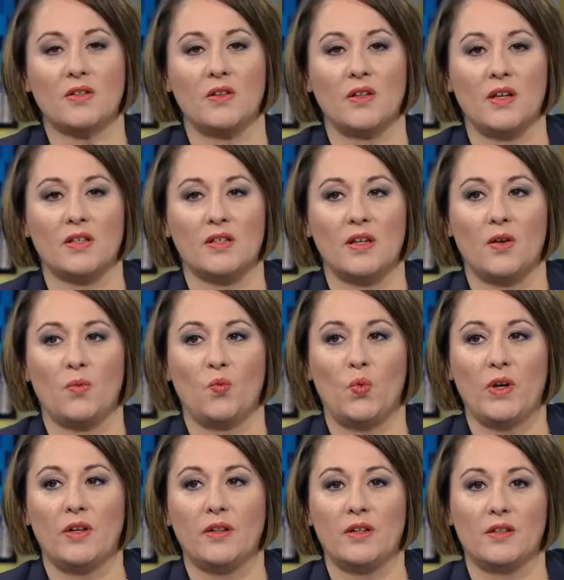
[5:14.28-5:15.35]
you this
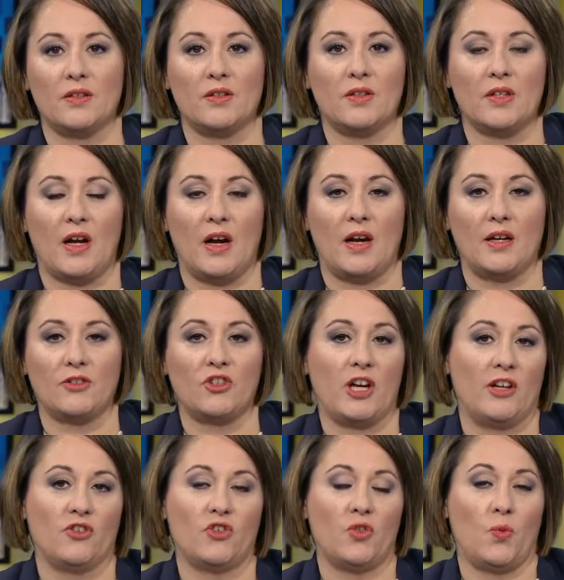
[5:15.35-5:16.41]
will this uh,
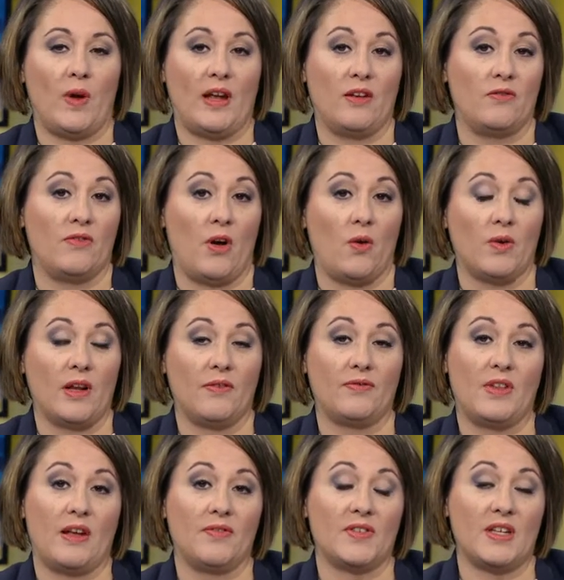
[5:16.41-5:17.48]
change the way you vote? If
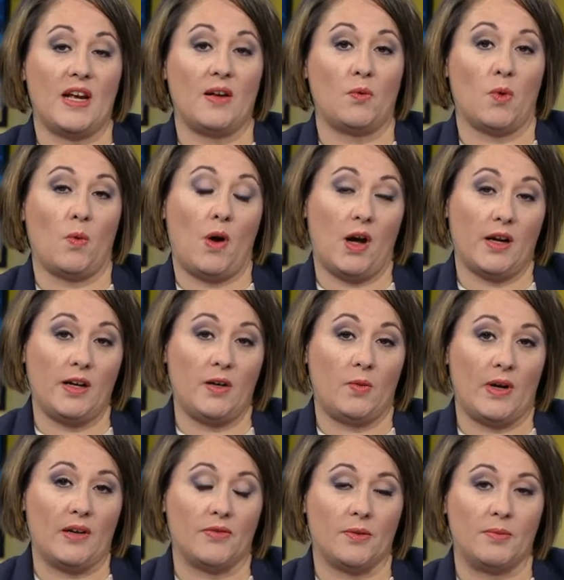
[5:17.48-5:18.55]
they've said we're walking
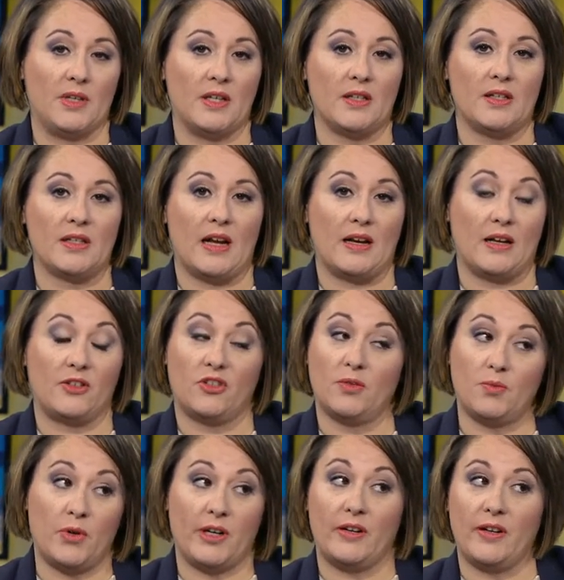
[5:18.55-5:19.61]
away from this, and I should
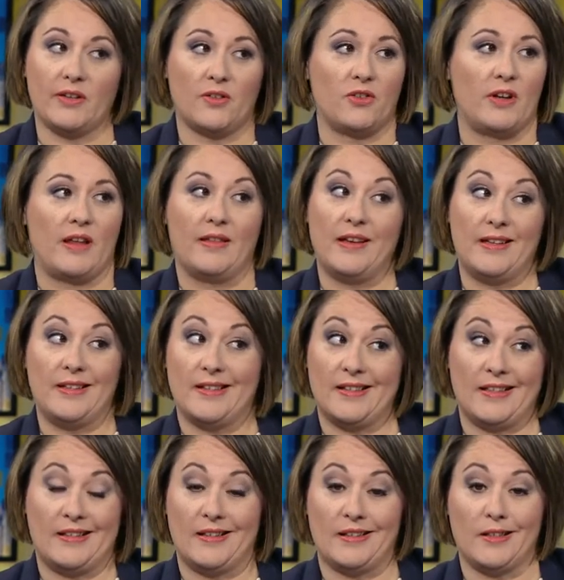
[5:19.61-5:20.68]
point out yesterday they didn't
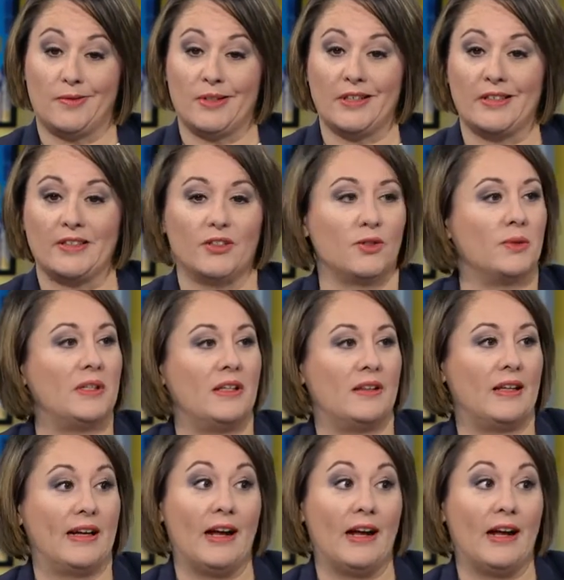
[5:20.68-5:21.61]
say that they were going to do anything